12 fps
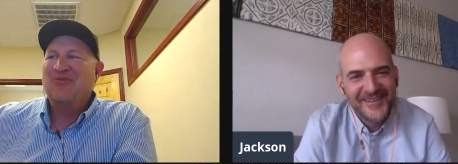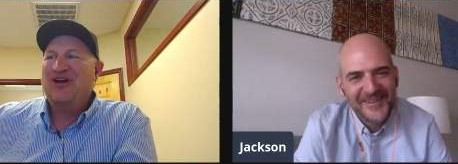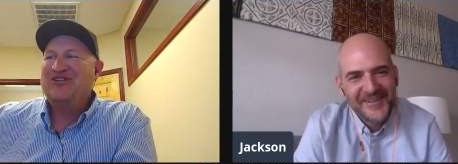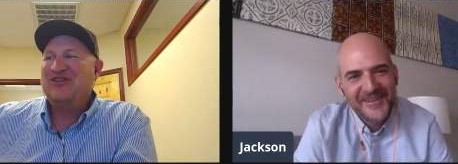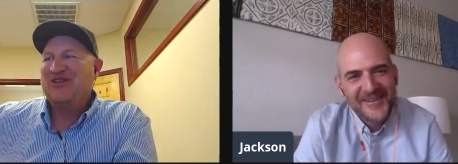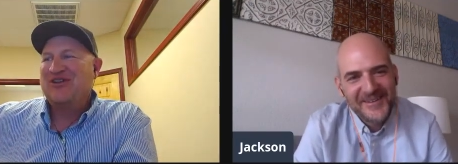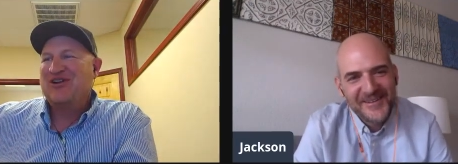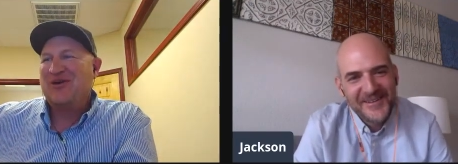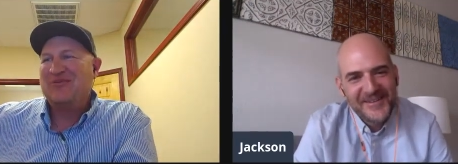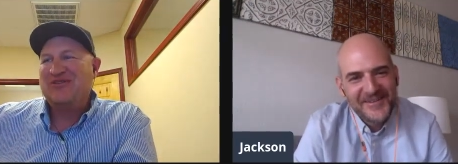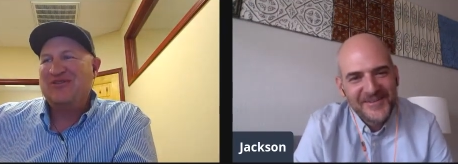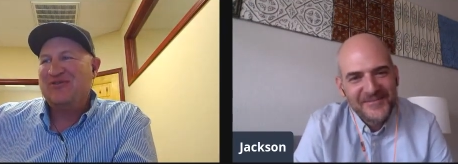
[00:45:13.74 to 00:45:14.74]
Speaker 1: I'm watching the
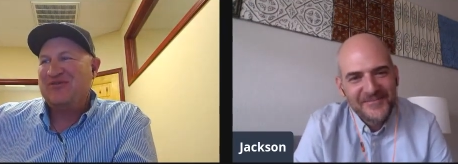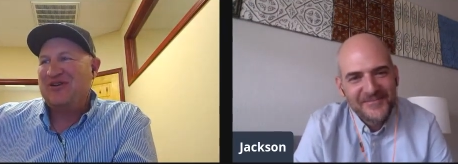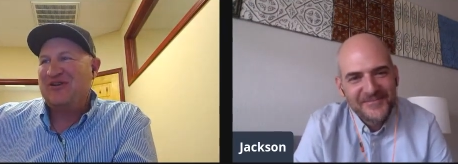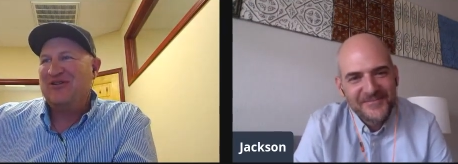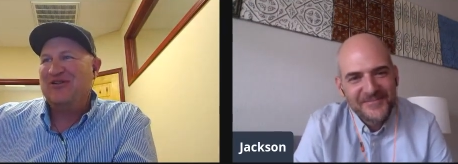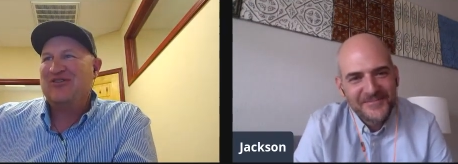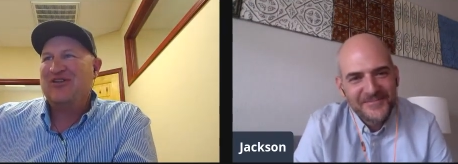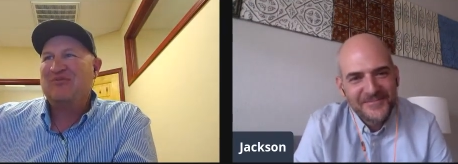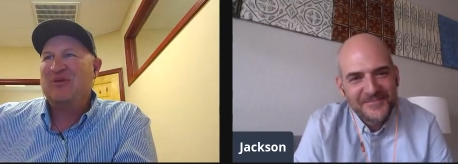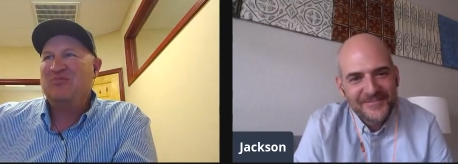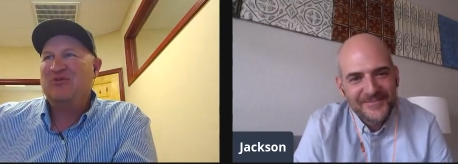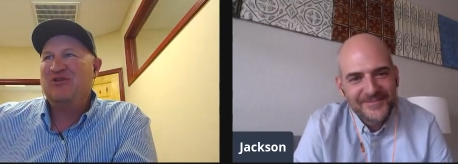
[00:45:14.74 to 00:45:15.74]
comments over here. It looks
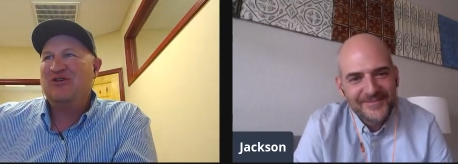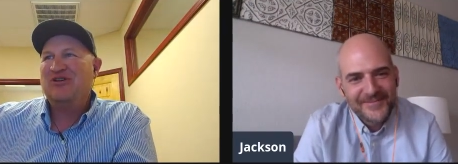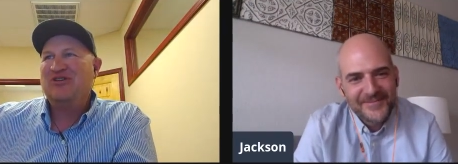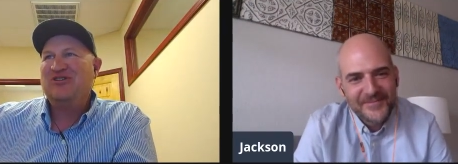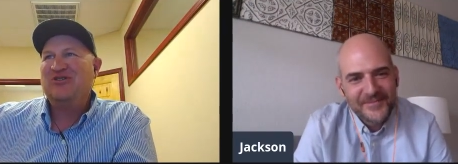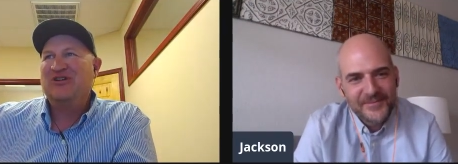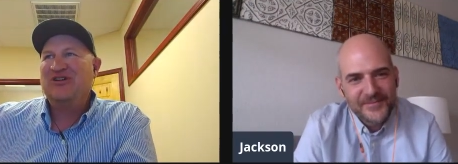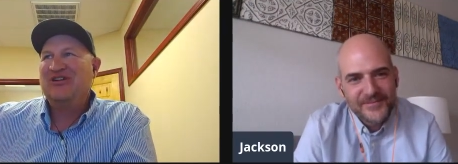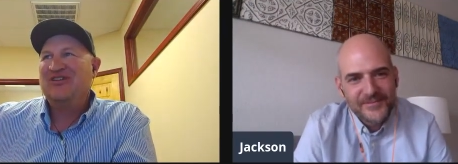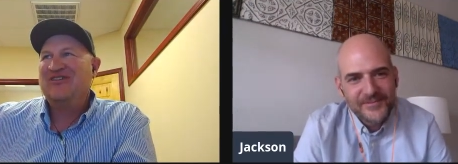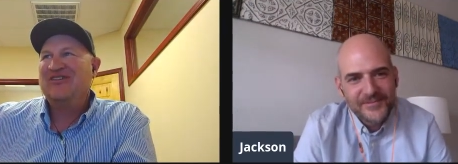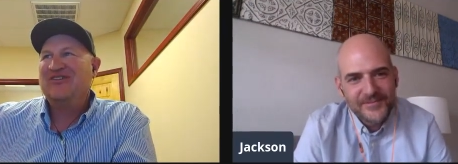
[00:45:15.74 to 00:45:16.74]
like people are enjoying
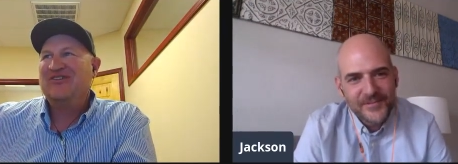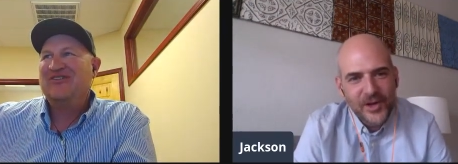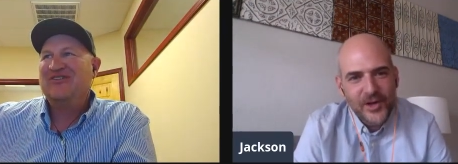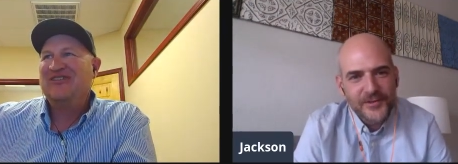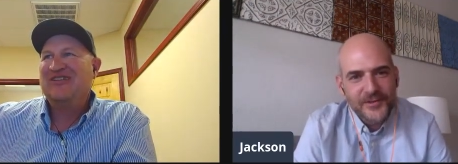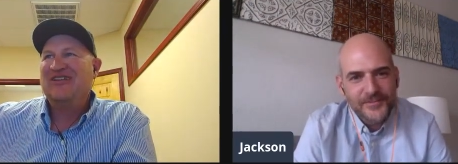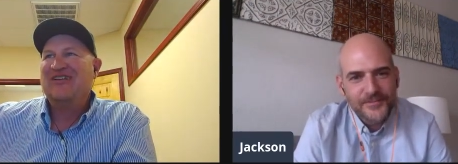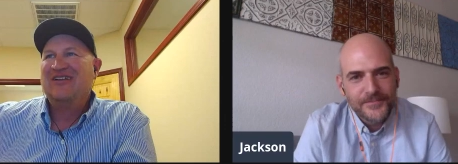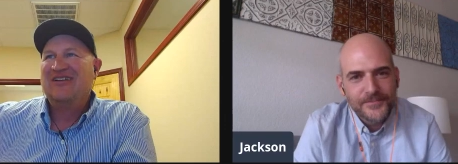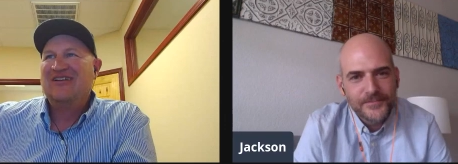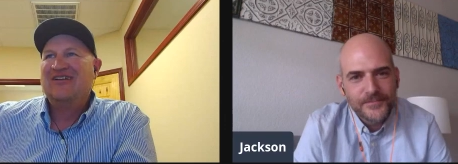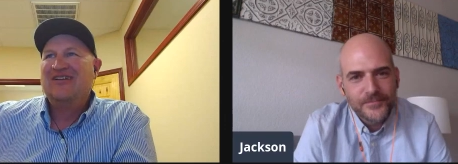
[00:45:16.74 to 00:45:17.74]
it. So awesome.
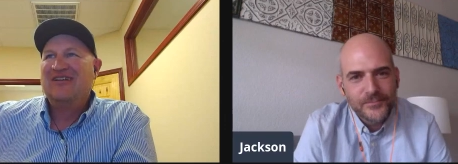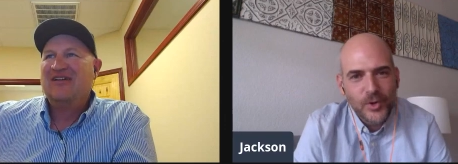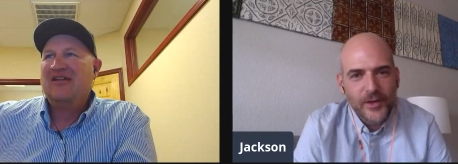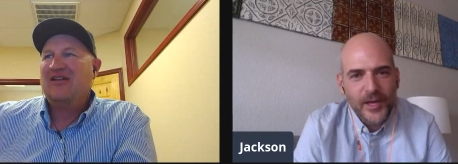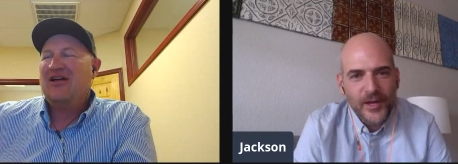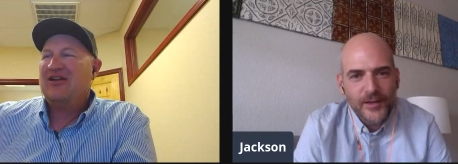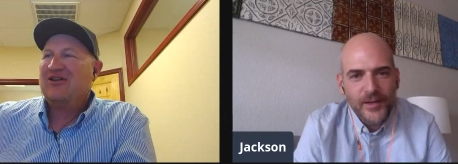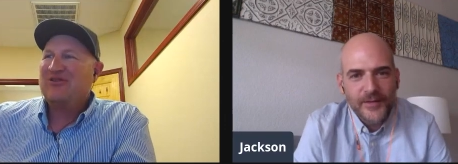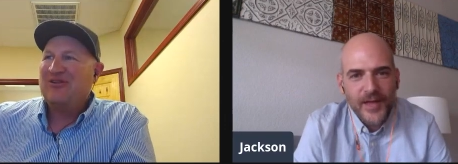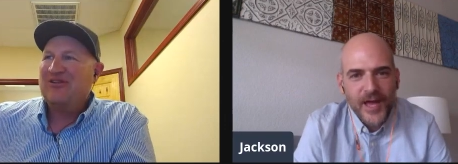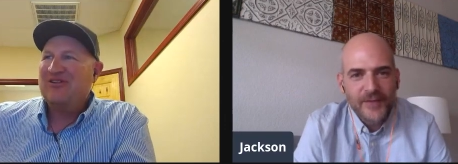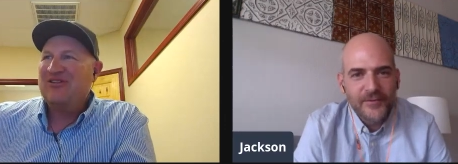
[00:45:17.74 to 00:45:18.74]
Speaker 2: Well, yeah, glad
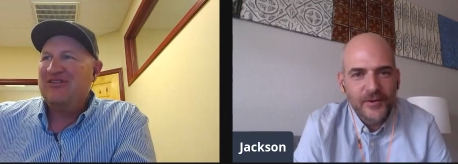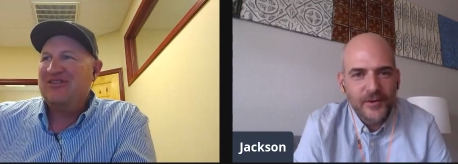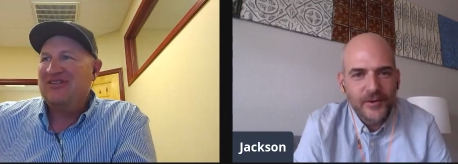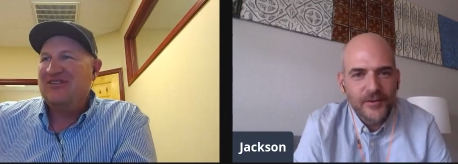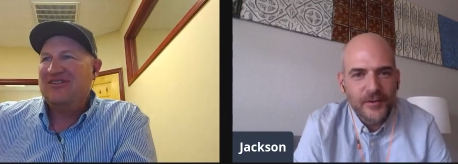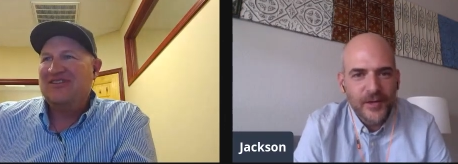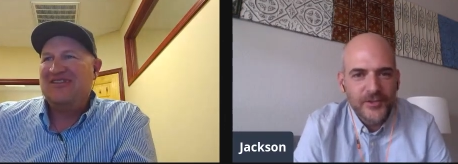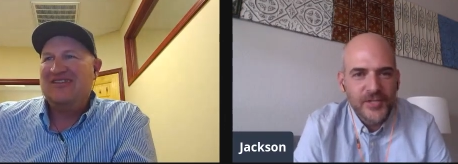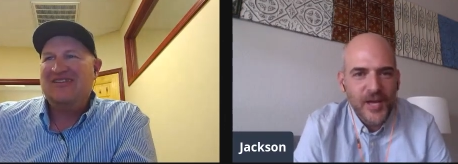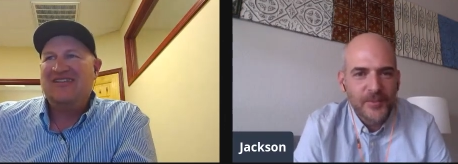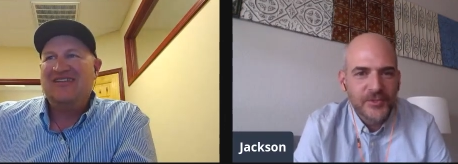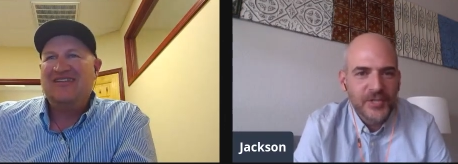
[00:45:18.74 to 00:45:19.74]
to have a
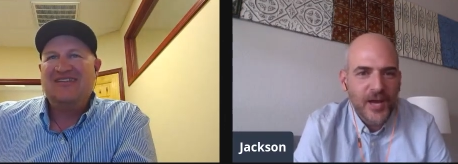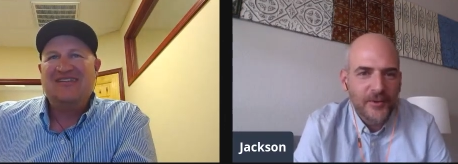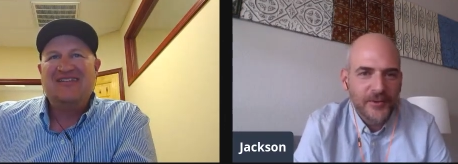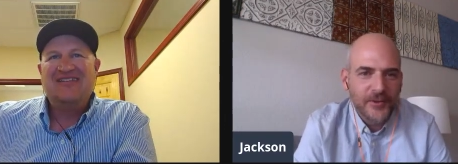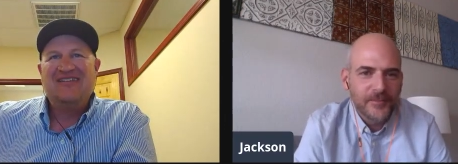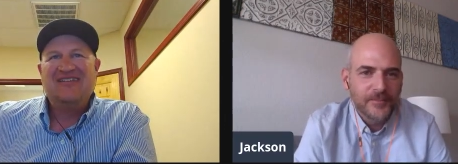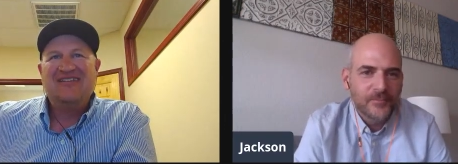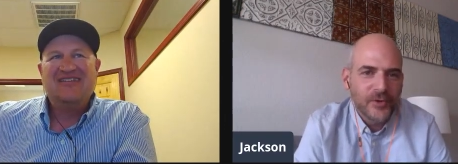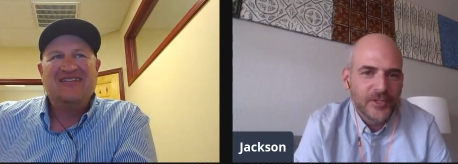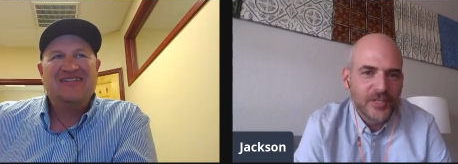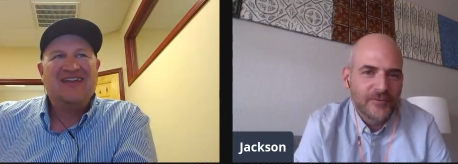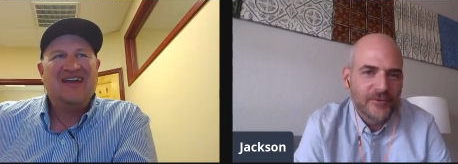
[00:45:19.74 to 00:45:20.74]
lunchtime chat with you,
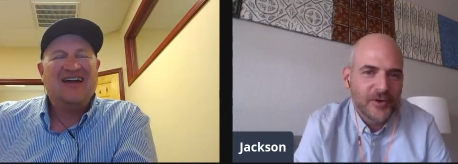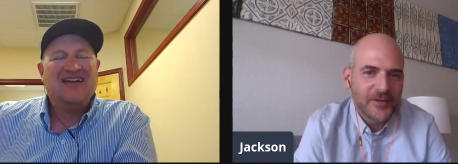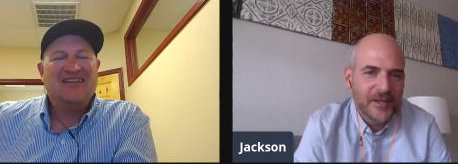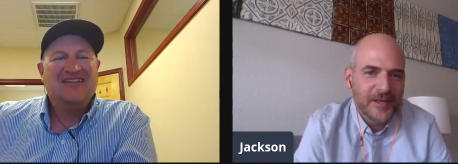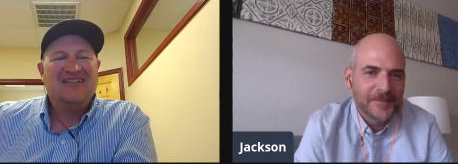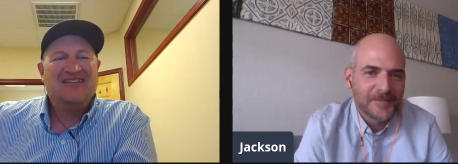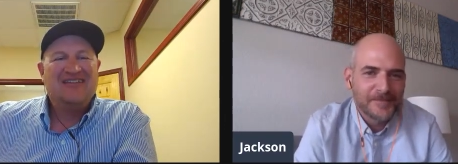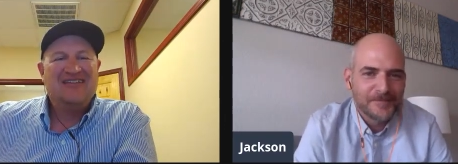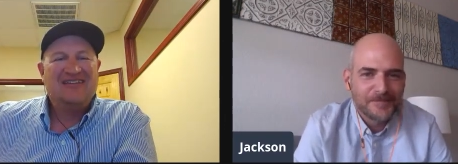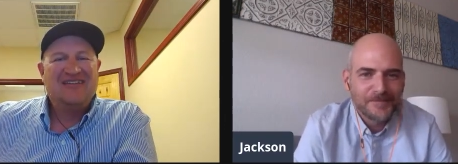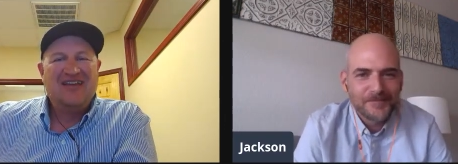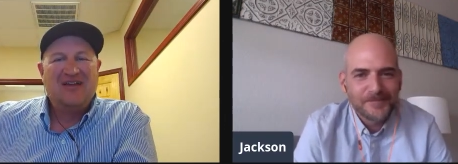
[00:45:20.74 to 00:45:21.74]
Rich. Have a yeah. great day.
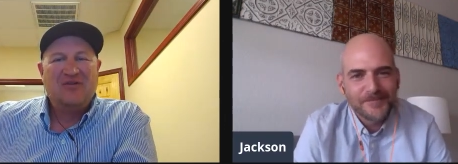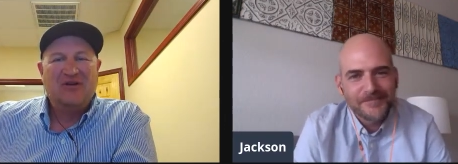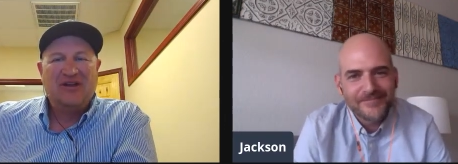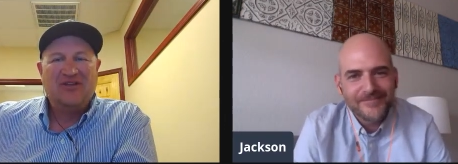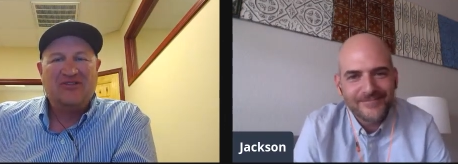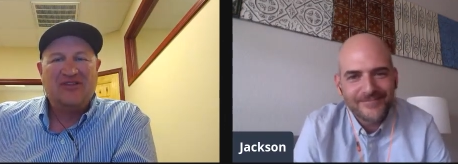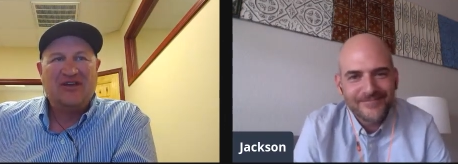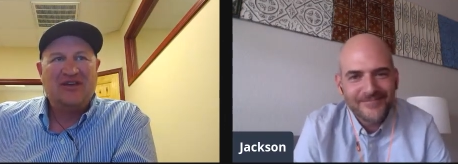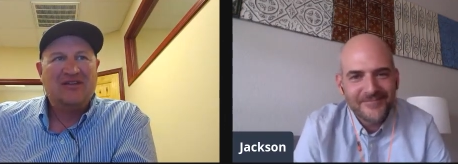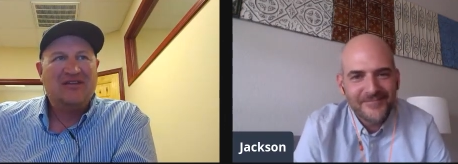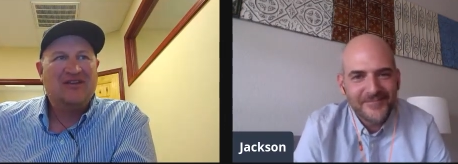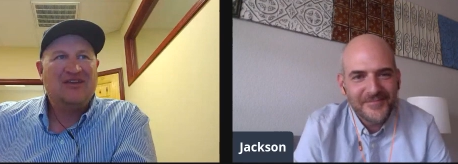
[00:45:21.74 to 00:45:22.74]
Speaker 1: What else?
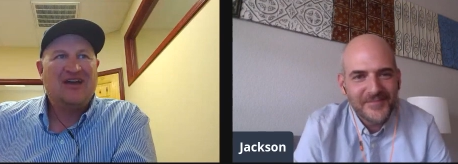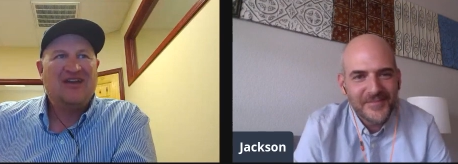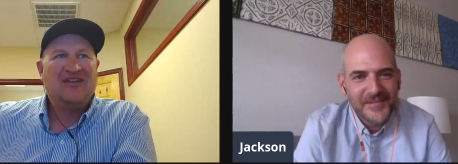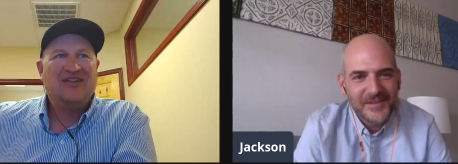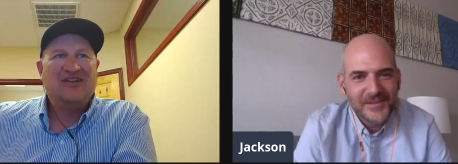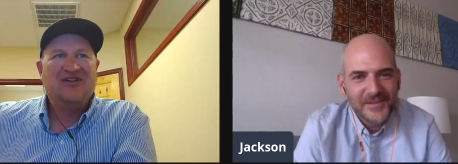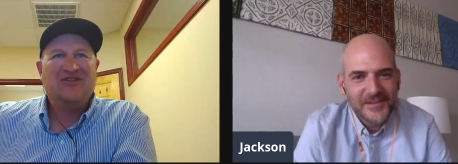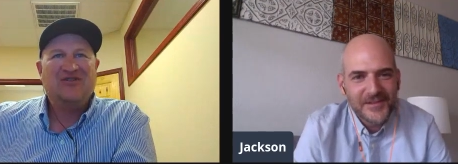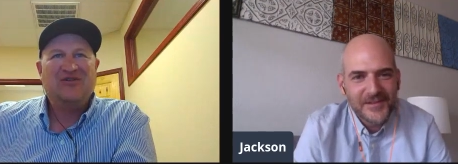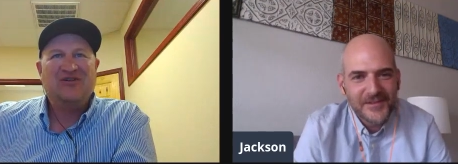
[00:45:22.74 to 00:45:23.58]
Uh, you got anything else you